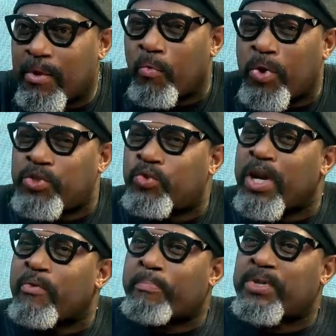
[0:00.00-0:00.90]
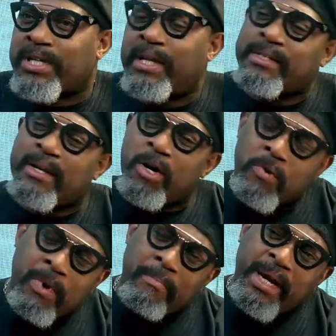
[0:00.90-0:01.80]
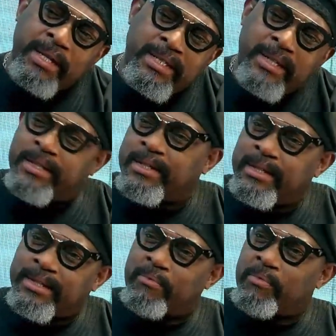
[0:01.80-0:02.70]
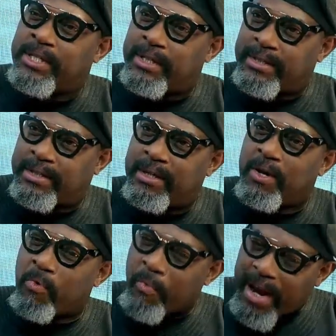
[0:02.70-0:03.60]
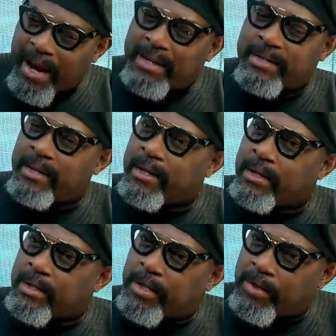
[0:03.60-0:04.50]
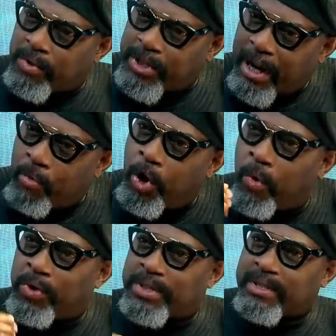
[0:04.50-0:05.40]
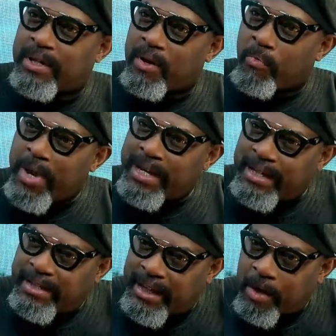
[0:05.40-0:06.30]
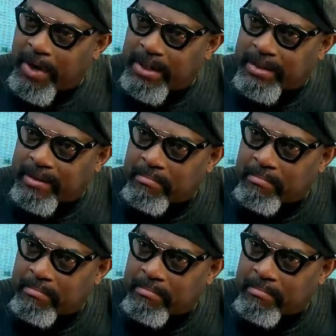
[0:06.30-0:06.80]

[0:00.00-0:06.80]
What do they represent? Remember in the 60s and 70s, we had the Awolowos, we had the Azikiwes,